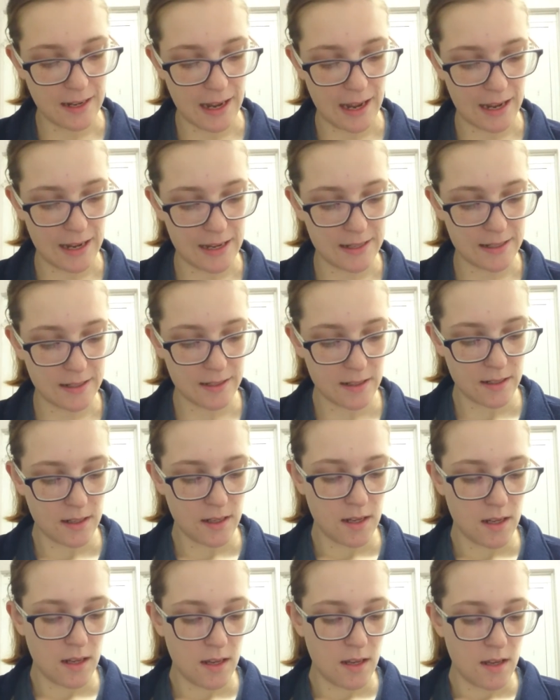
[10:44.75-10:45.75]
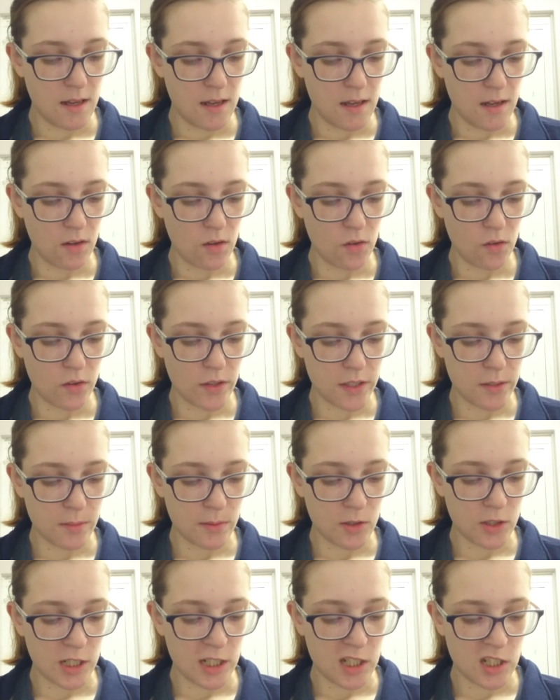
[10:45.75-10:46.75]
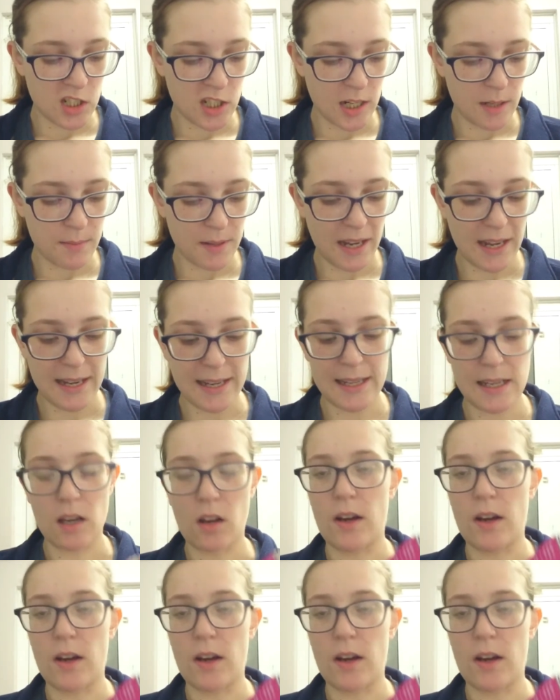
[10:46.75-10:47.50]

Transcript: and Christmas tree shaped hanging